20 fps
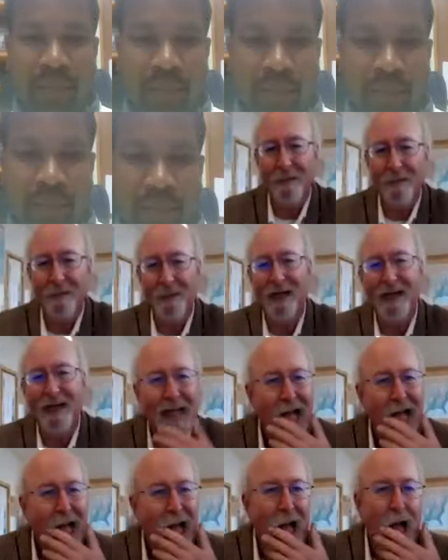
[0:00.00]
Thanks,
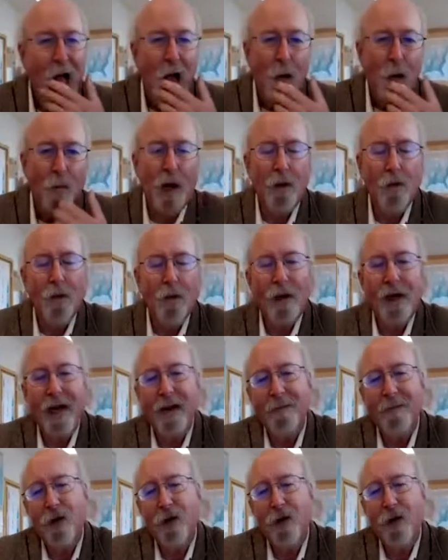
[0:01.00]
Emmett. Well, what
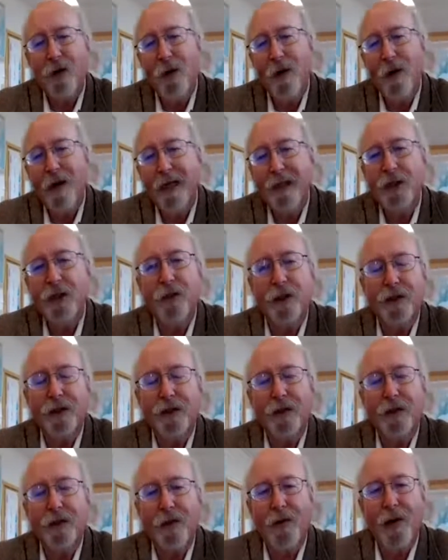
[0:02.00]
I'm going to
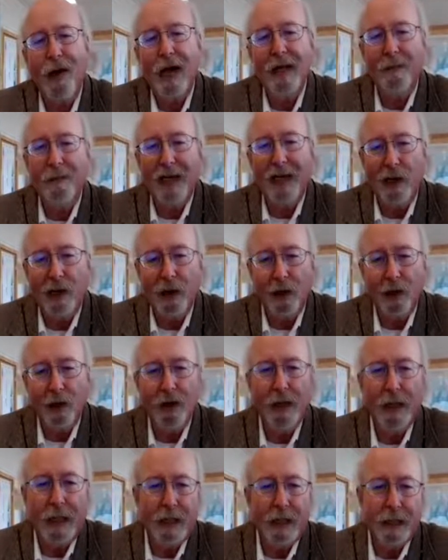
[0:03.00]
describe
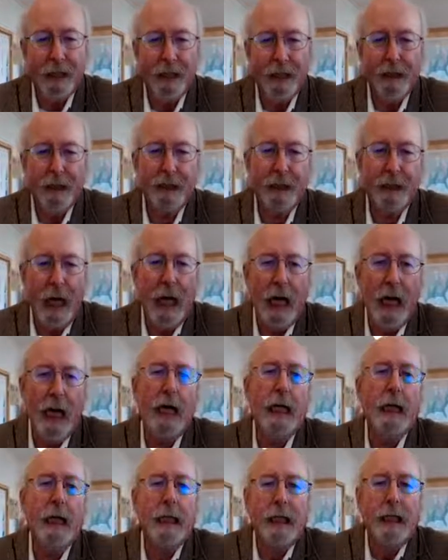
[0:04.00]
here is
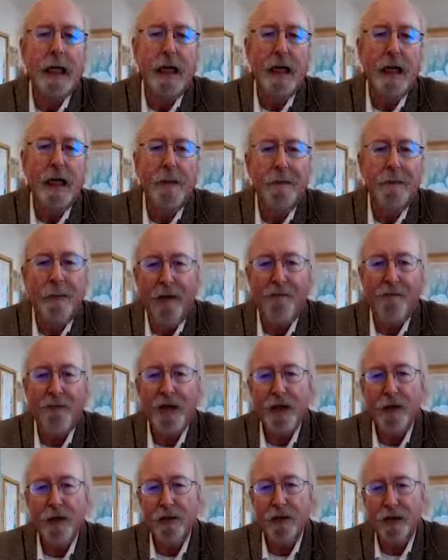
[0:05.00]
a
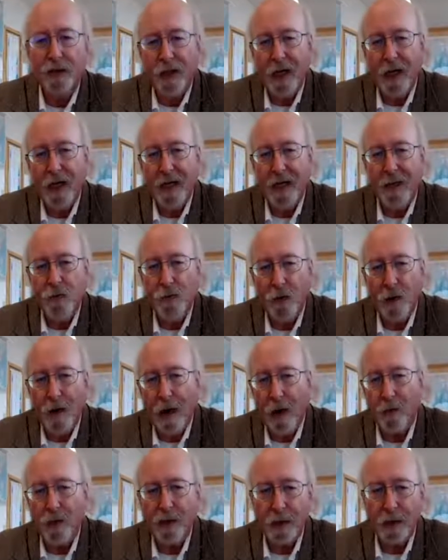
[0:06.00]
field study where
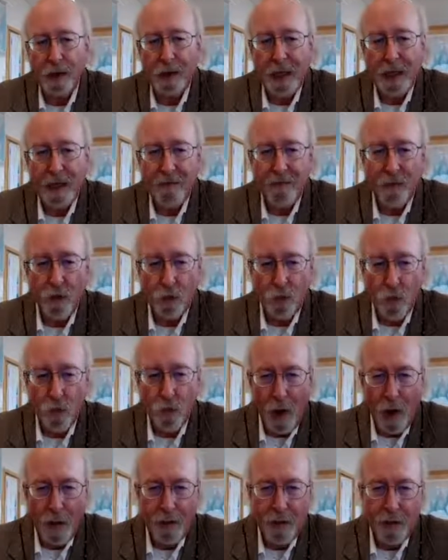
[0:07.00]
I was looking for
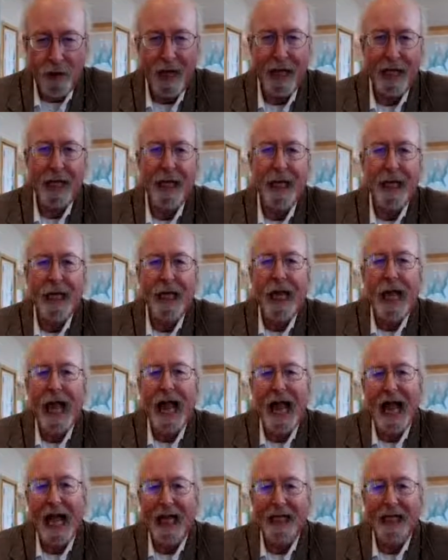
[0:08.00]
one thing
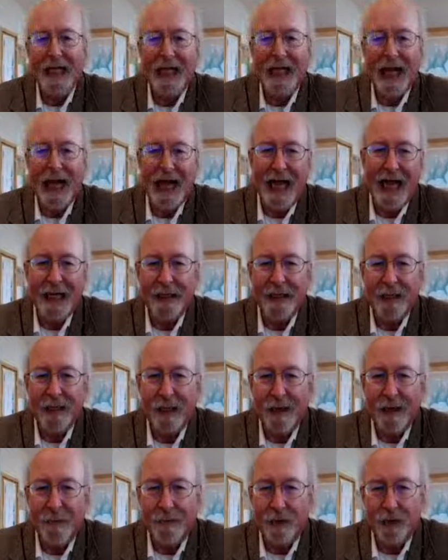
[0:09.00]
and I ended
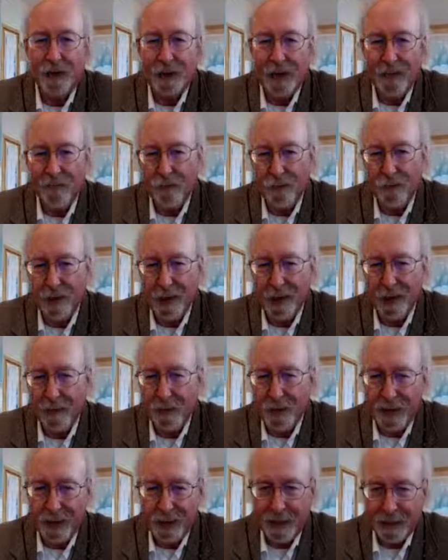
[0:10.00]
up discovering
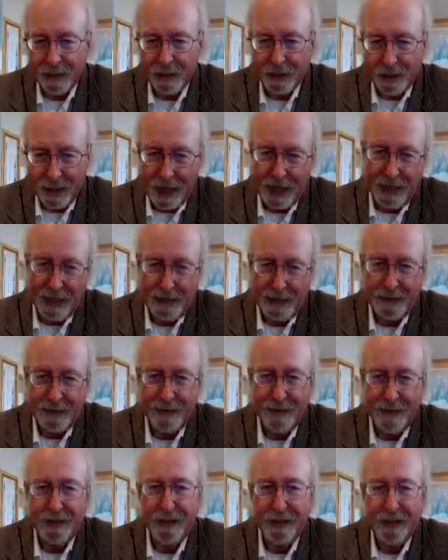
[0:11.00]
things that I
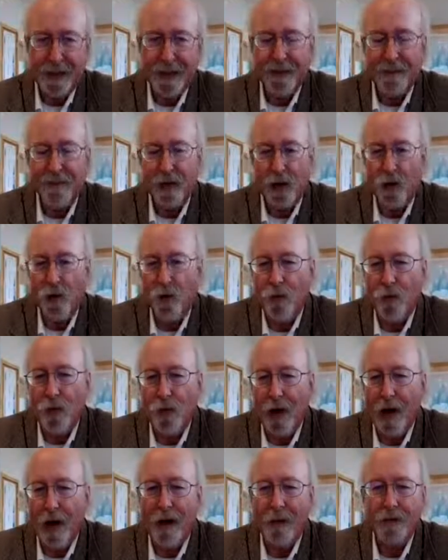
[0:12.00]
didn't even know
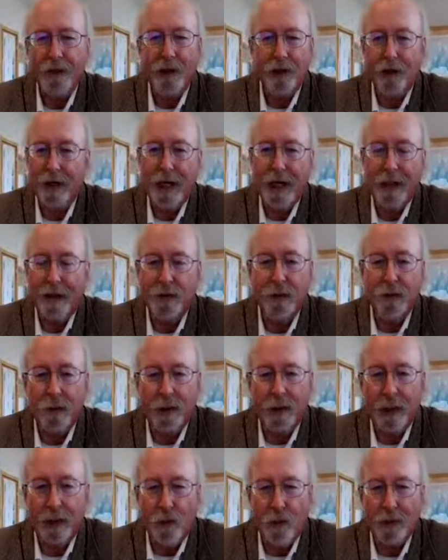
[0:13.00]
were out there and I
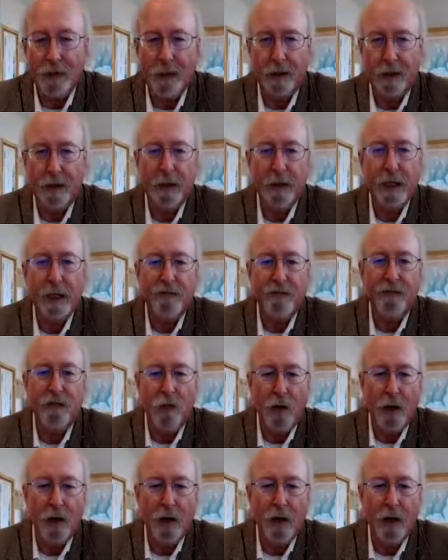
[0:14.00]
certainly wasn't looking
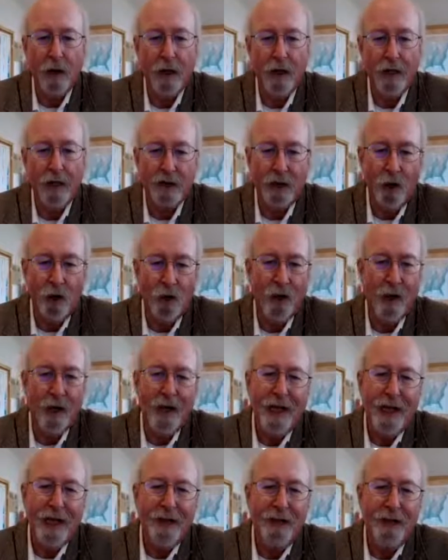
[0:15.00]
for. And so
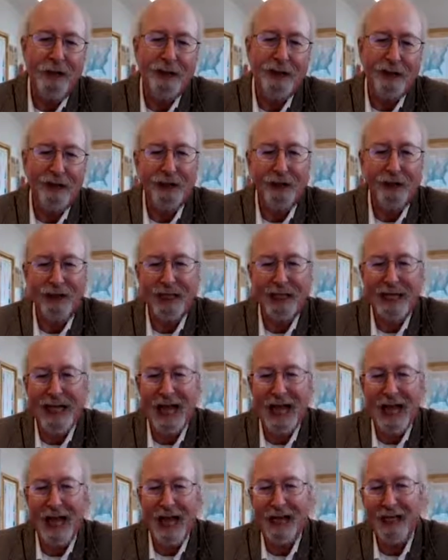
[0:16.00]
this is the
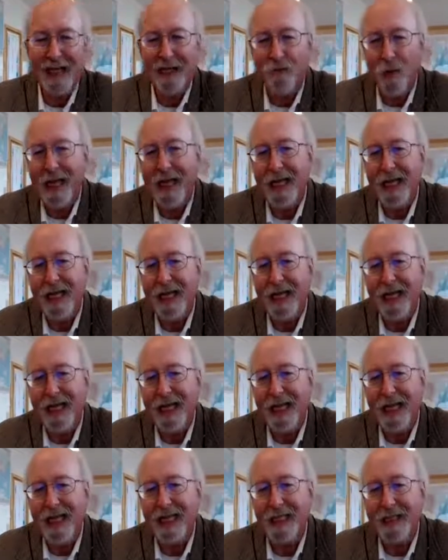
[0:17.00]
kind of way
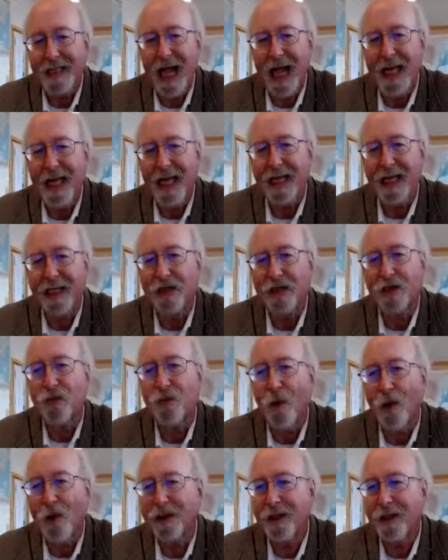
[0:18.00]
that science
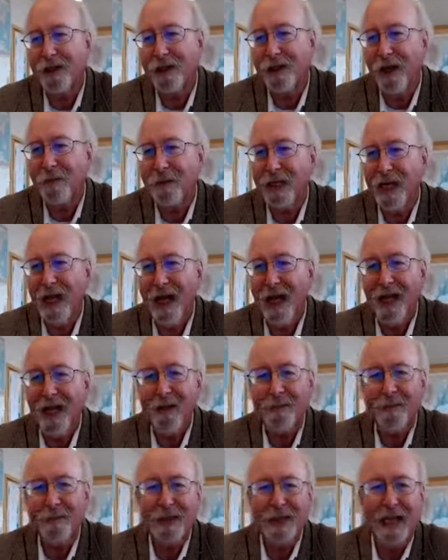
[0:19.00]
works
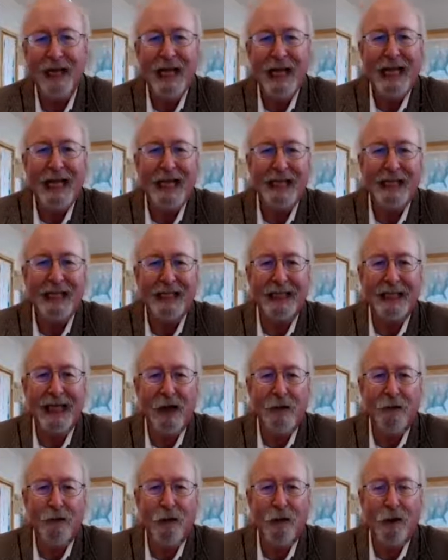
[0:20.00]
sometimes, is
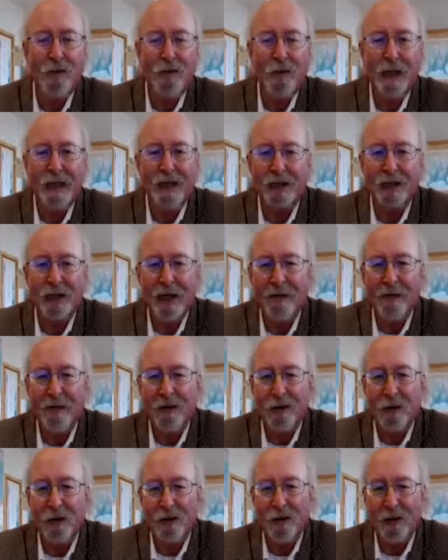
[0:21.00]
that what we
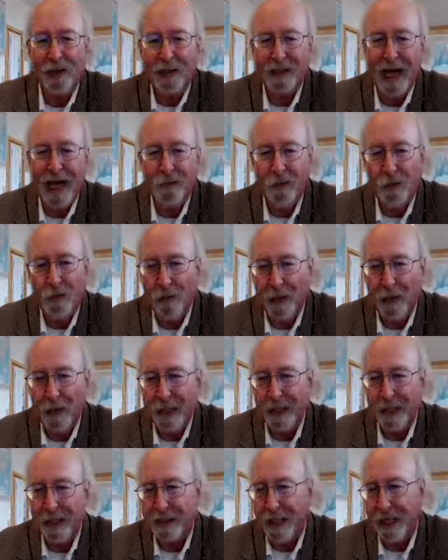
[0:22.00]
discover is not what
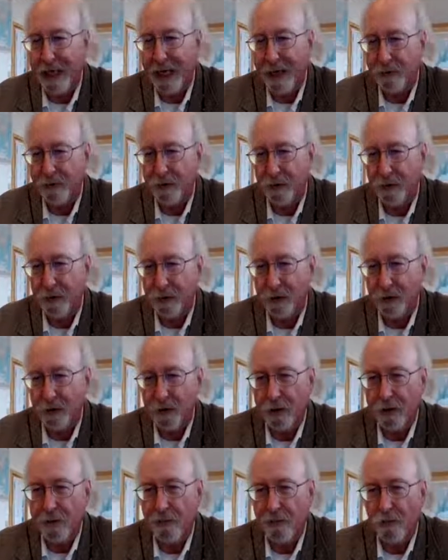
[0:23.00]
we had set out to
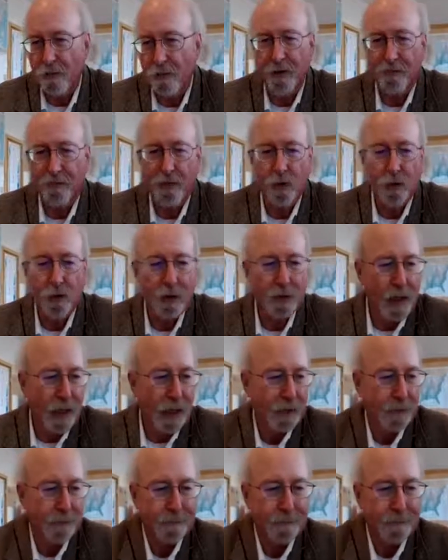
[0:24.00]
look for in the first
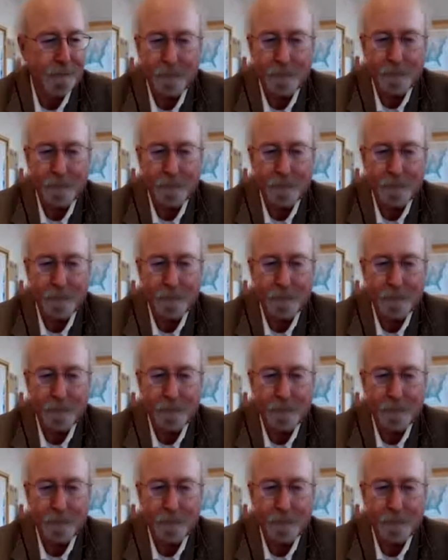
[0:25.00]
place.